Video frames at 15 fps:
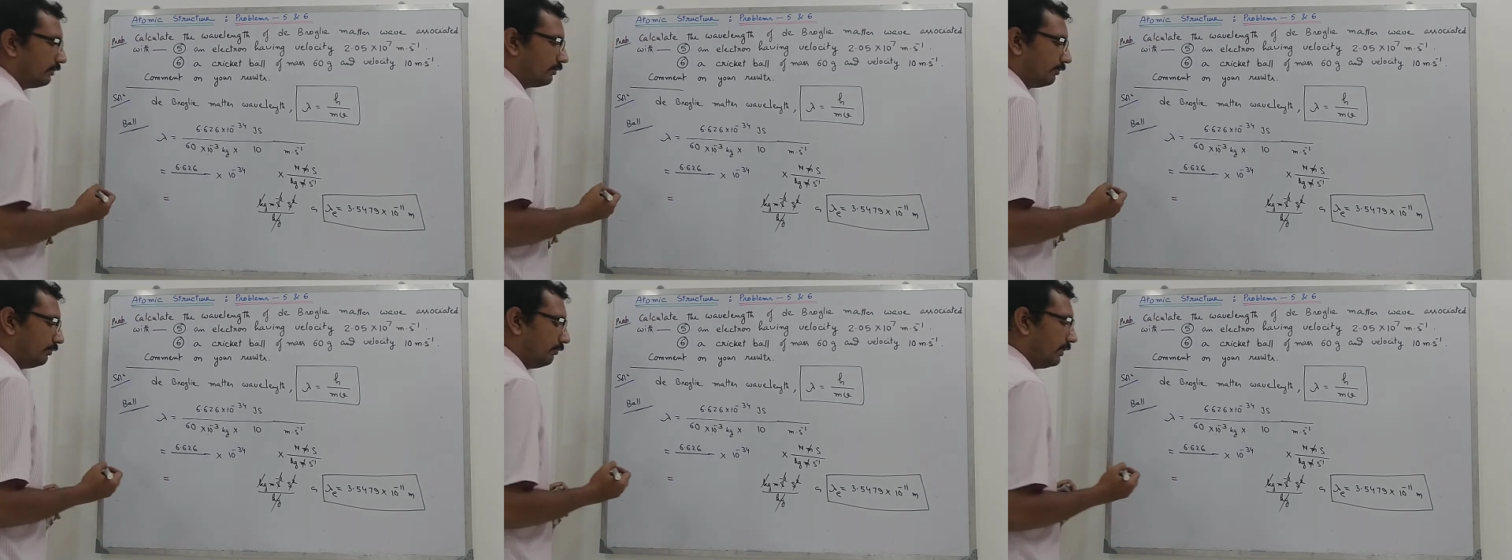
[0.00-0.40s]

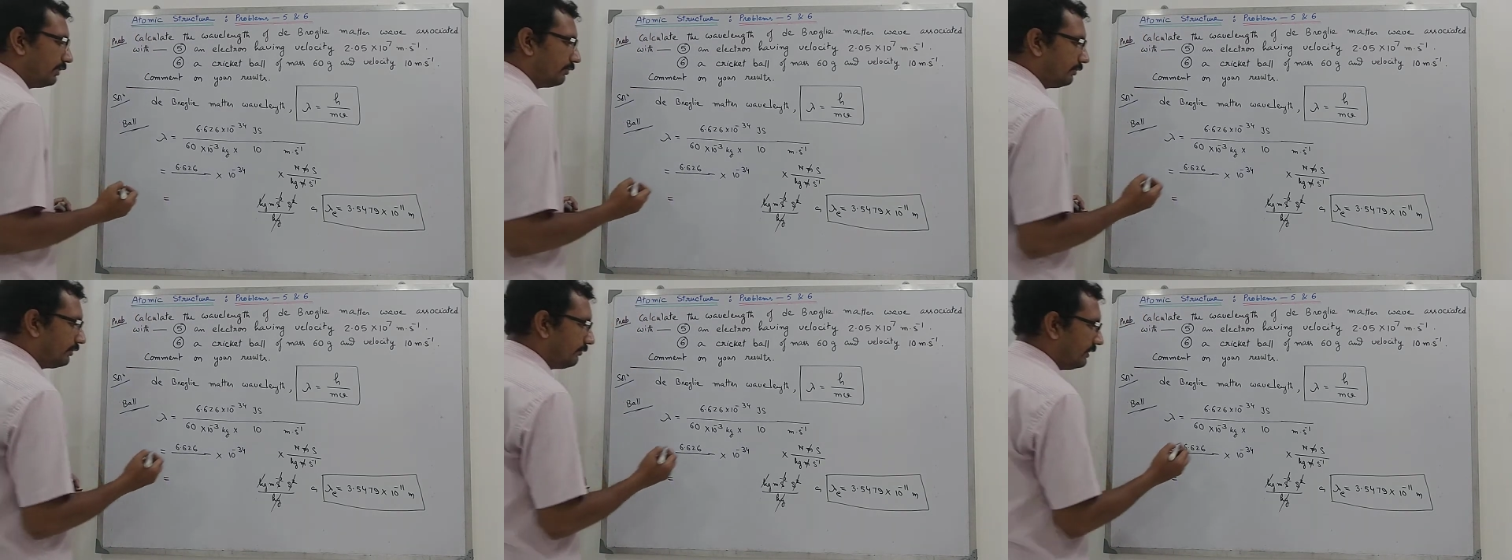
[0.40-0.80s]
So
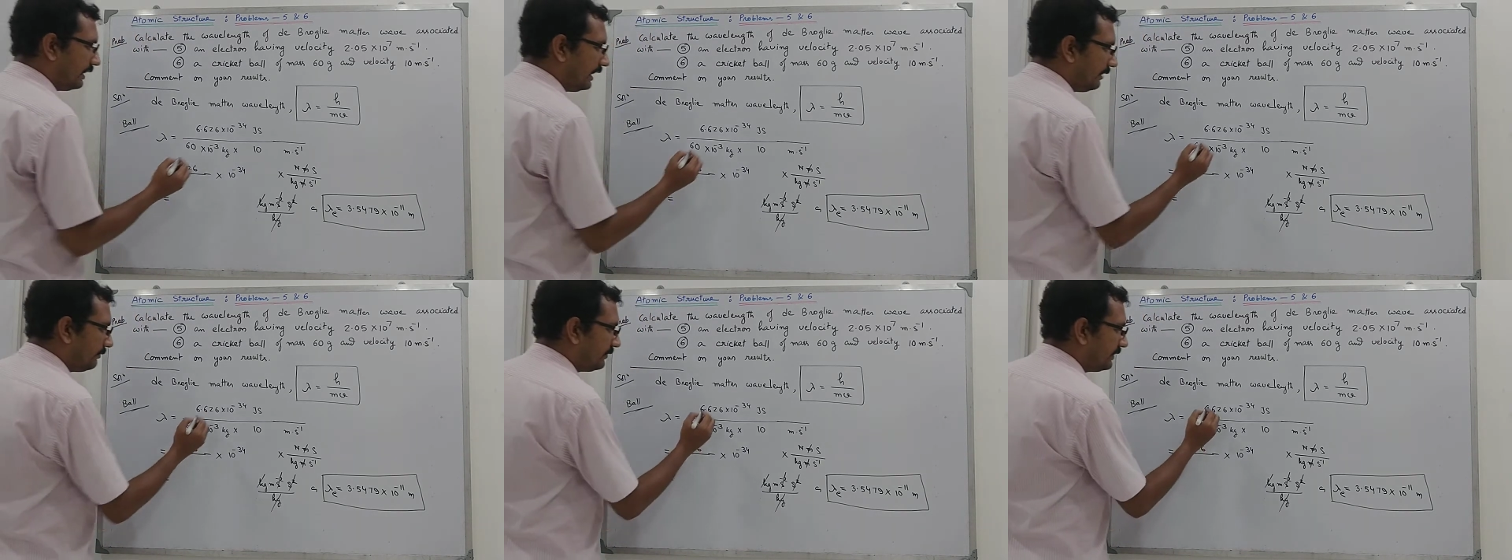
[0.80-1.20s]
what it
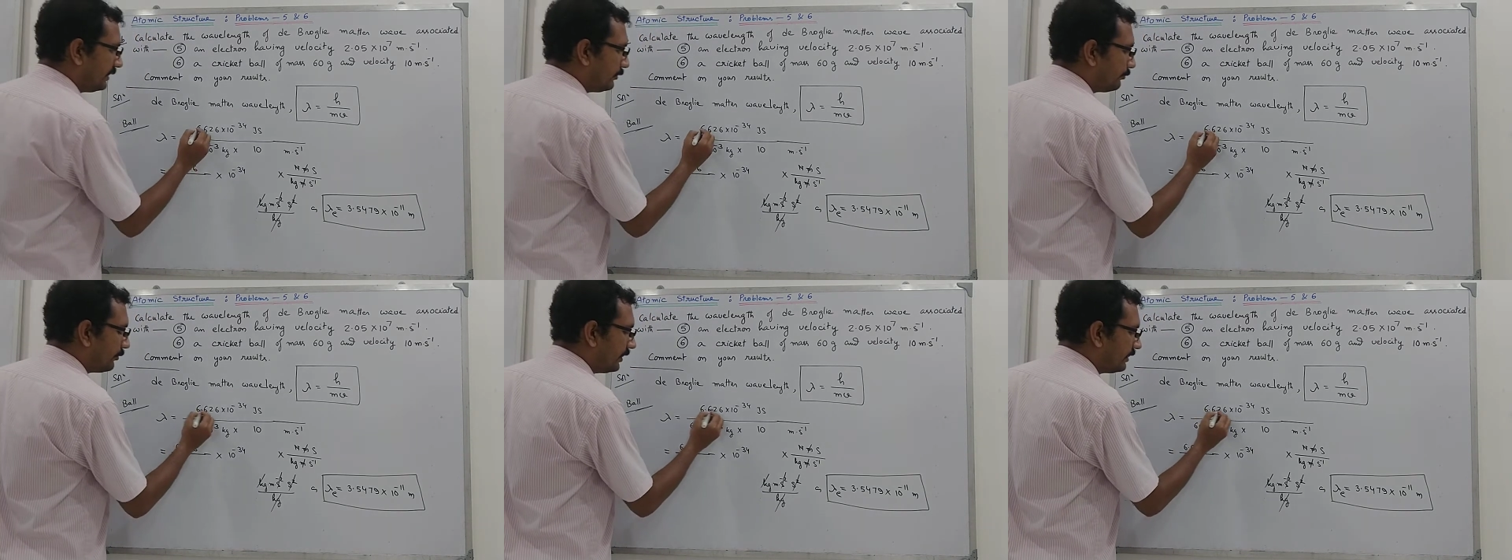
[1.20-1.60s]
will have,
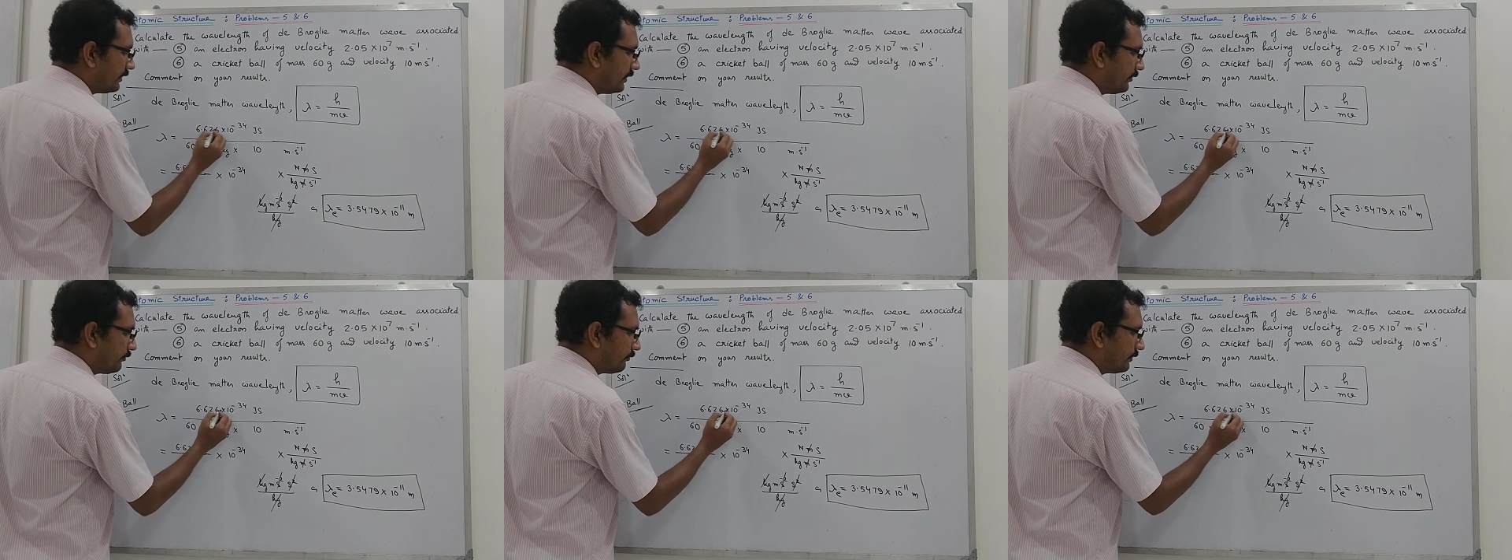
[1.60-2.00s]

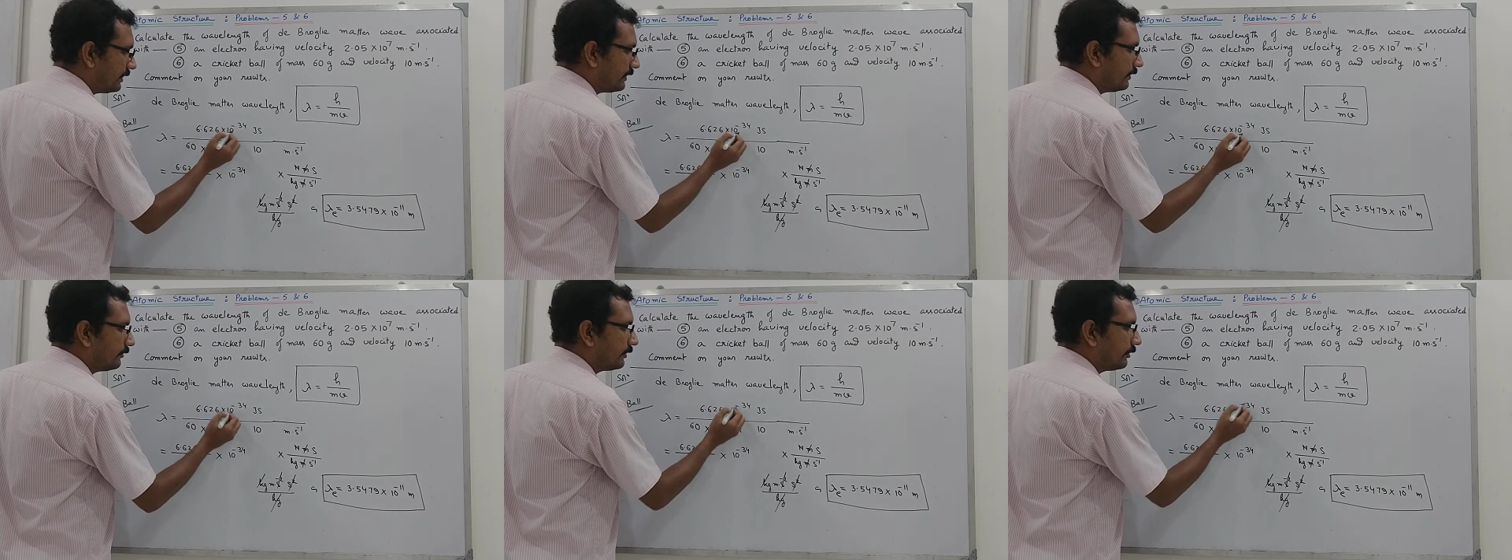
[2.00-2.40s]

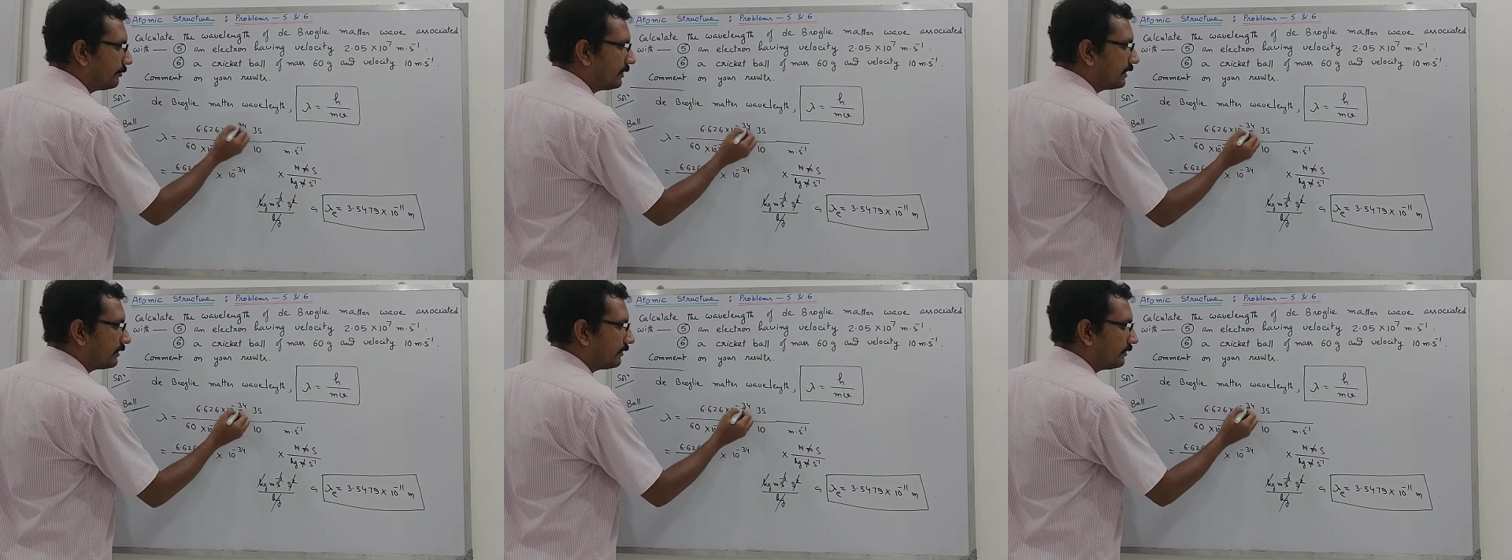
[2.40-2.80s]
6.626 and 10